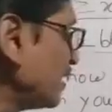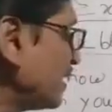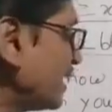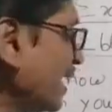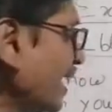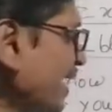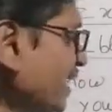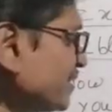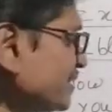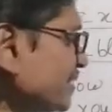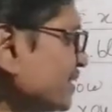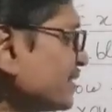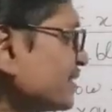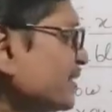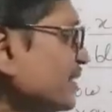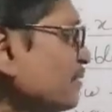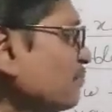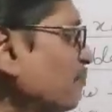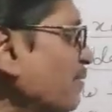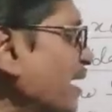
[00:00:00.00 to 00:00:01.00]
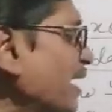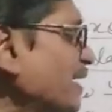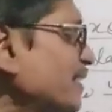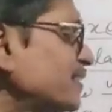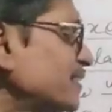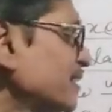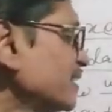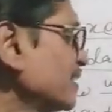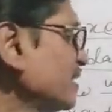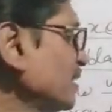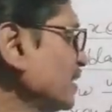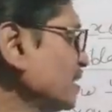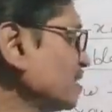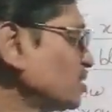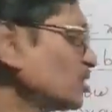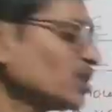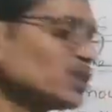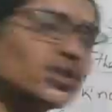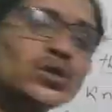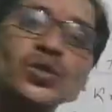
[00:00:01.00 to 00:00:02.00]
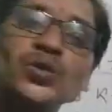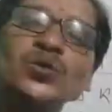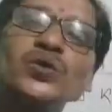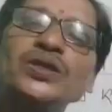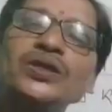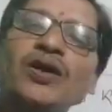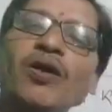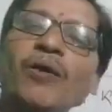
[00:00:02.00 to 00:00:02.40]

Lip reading: Dash she makes such good